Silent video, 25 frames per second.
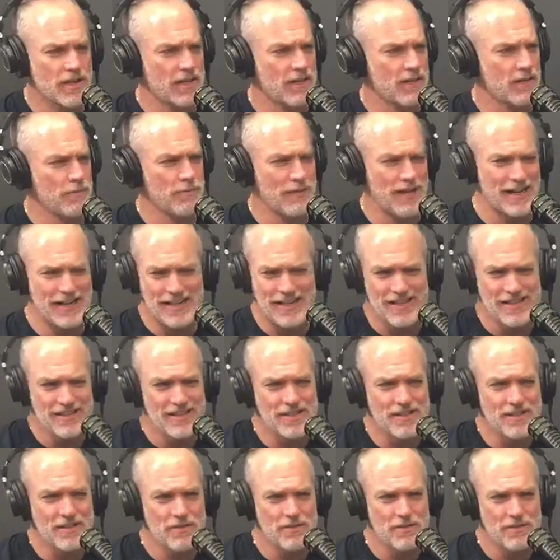finance
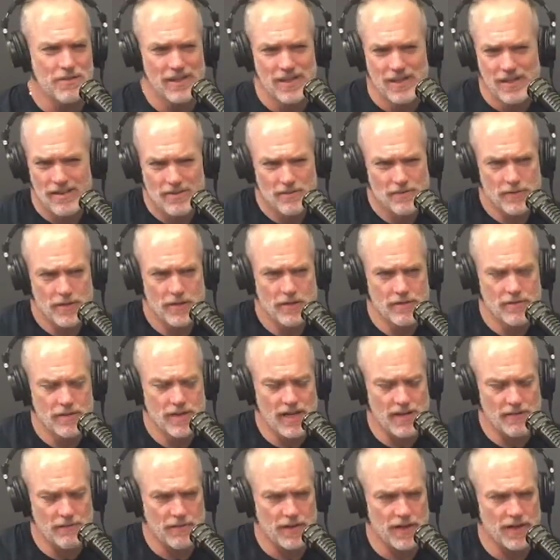industry. Is fair to say?
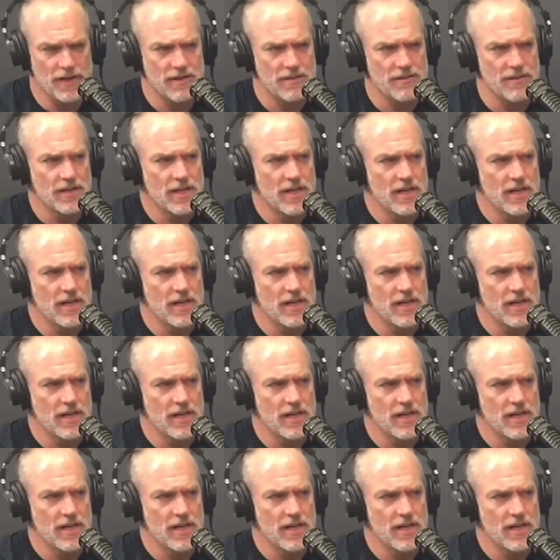Yeah, finance.